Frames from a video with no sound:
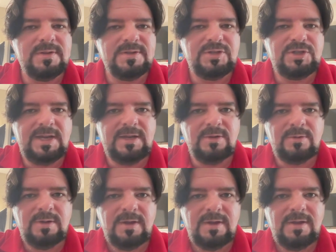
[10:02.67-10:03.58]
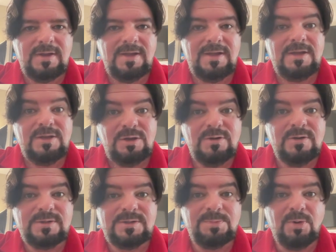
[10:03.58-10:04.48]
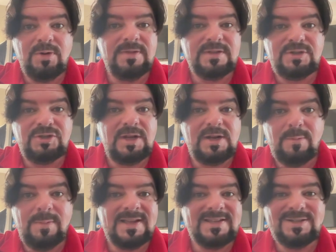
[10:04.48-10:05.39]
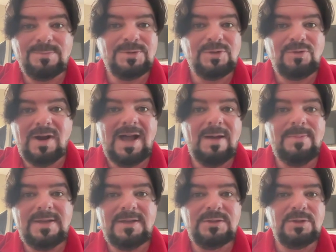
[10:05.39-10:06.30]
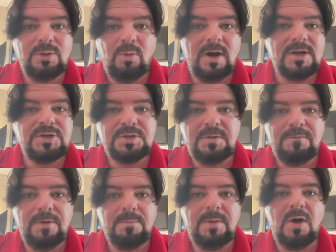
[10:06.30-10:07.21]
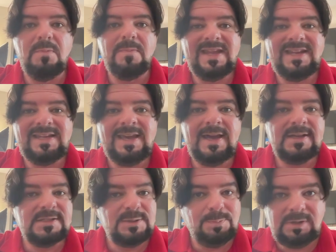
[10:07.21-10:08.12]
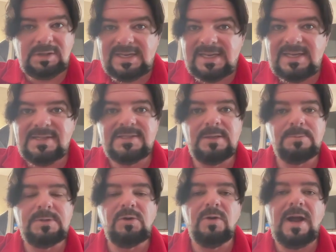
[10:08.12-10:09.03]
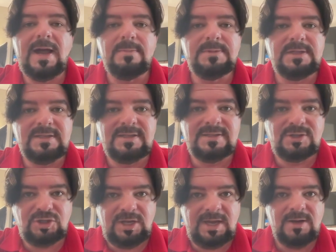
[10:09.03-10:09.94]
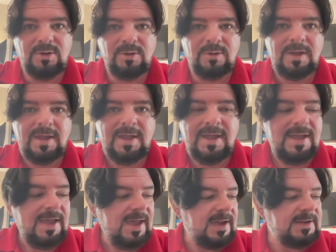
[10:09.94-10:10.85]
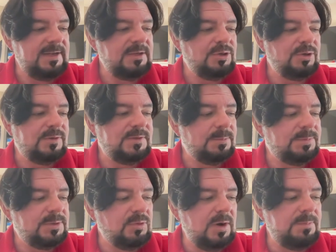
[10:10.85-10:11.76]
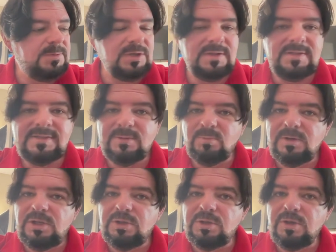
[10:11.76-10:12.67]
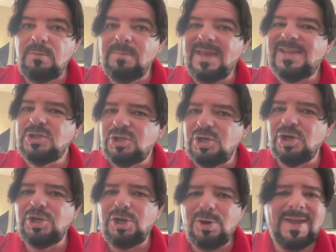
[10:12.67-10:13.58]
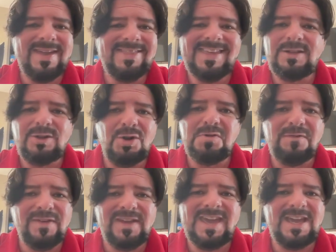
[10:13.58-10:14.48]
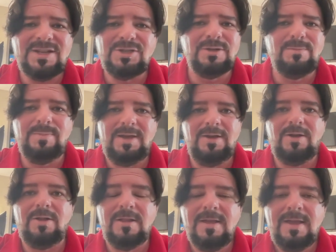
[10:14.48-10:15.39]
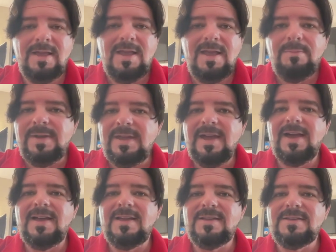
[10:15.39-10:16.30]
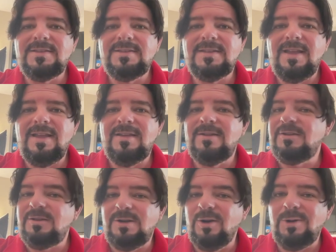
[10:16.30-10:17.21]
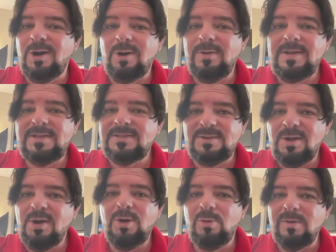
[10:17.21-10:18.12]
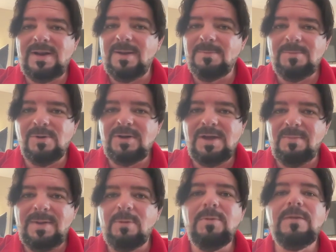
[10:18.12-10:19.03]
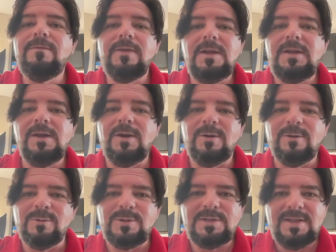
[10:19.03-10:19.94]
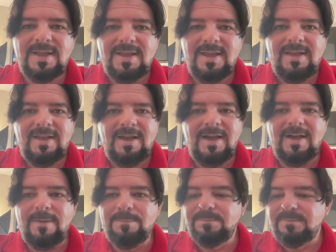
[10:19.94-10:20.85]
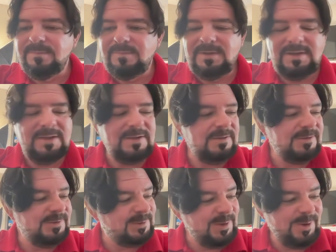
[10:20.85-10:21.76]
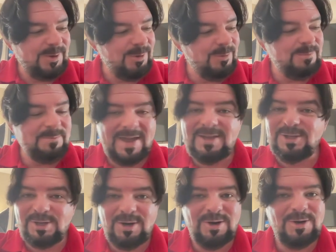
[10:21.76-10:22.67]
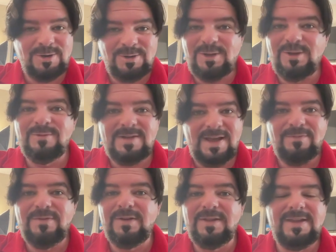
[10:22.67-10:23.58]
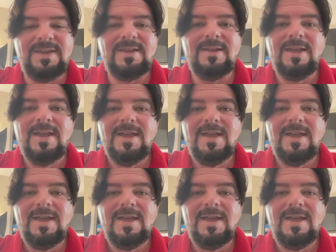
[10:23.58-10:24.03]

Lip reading: this channel, You can support this channel by subscribing to the Washington Football Maniacs. Please subscribe to this channel. I need your subscriptions. And when you do, make sure you hit that notification bell, because you don't always know when I'm going to come out with videos. So make sure you definitely